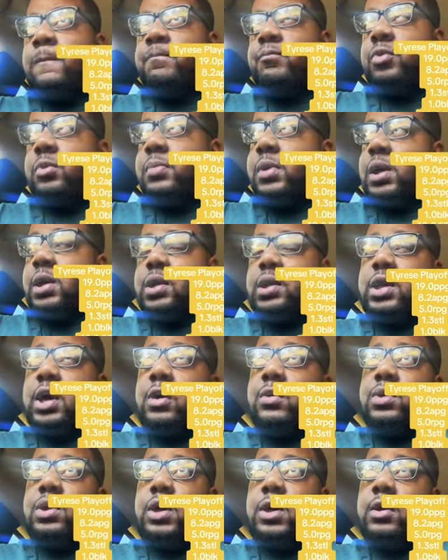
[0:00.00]
But, man,
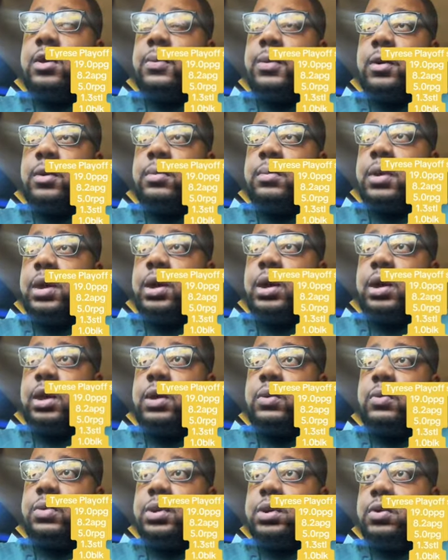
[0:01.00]
Tyrese Hailburton, man,
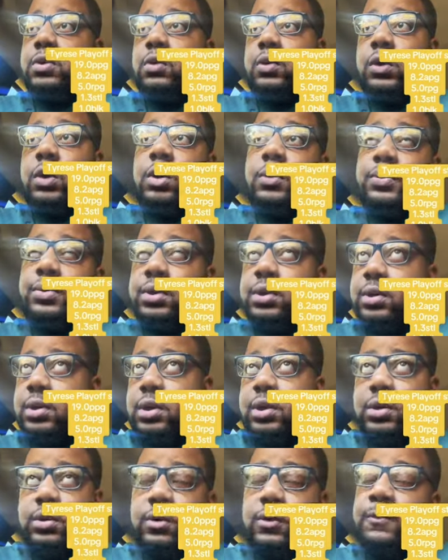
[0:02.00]
he was incredible this
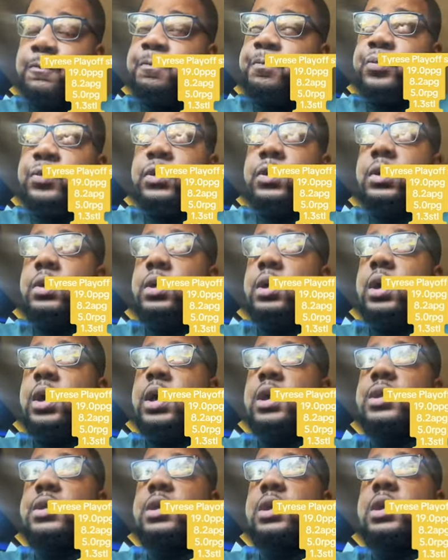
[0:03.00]
year. And
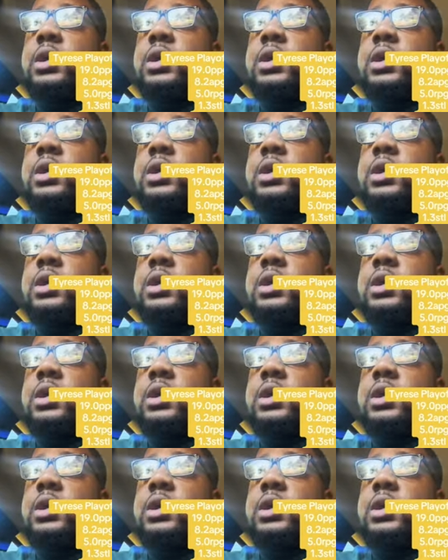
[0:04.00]
like I said,